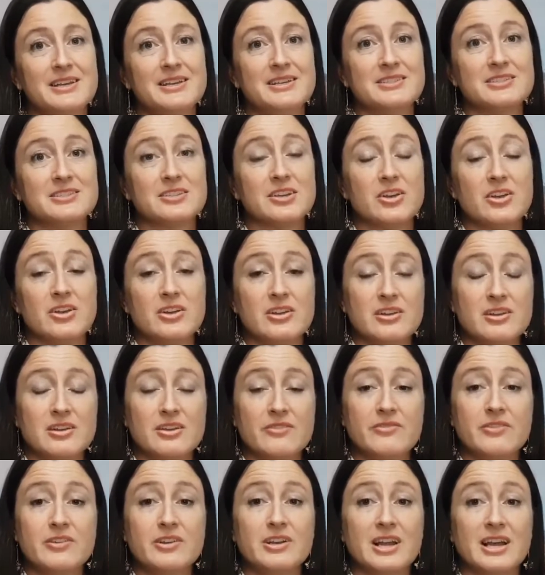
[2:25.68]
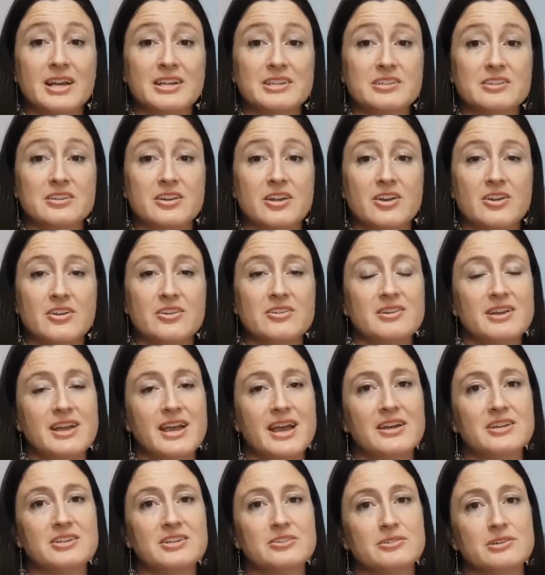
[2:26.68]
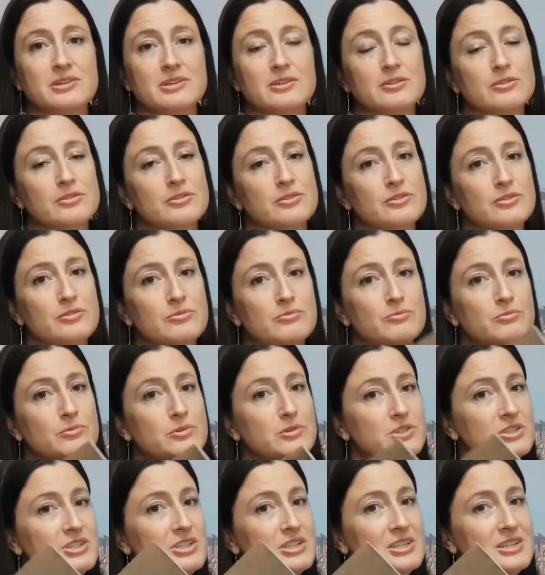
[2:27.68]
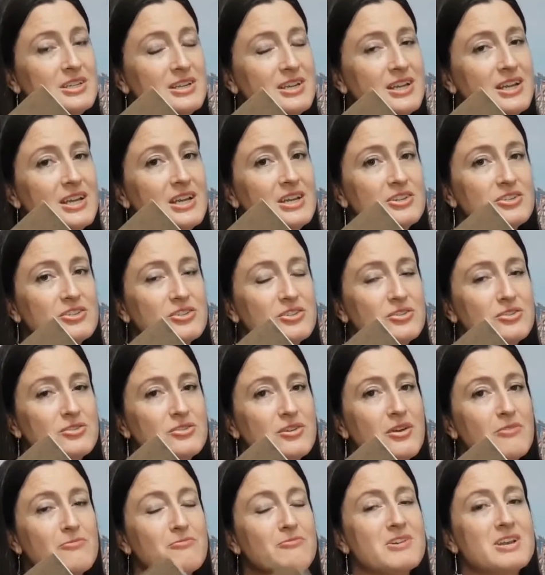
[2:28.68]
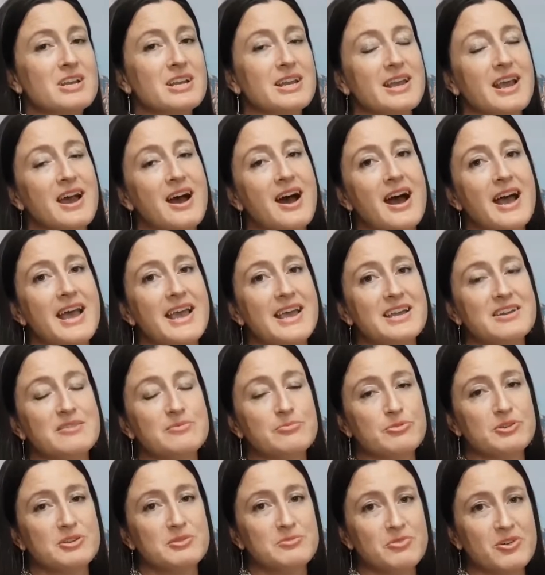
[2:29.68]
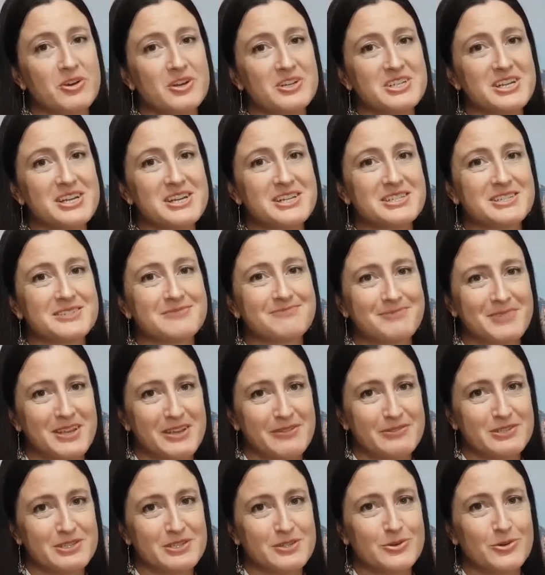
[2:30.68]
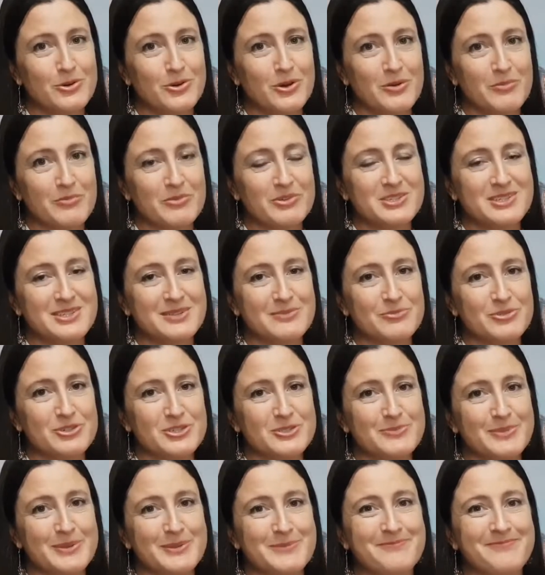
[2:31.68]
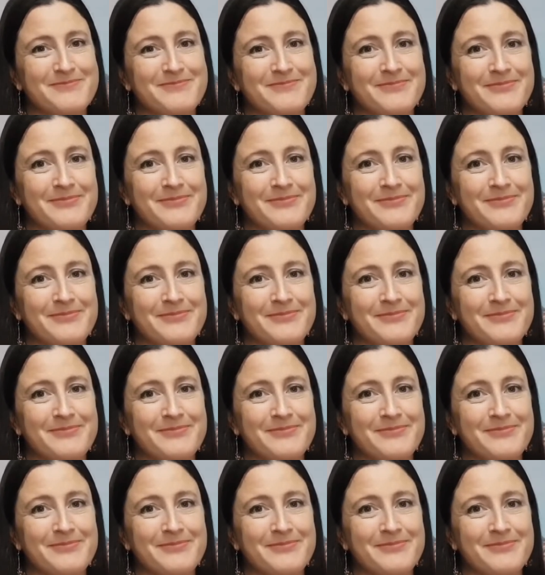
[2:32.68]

So if you'd like to know how to include wood into a really high-end print project, give us a call at Printing Brisbane.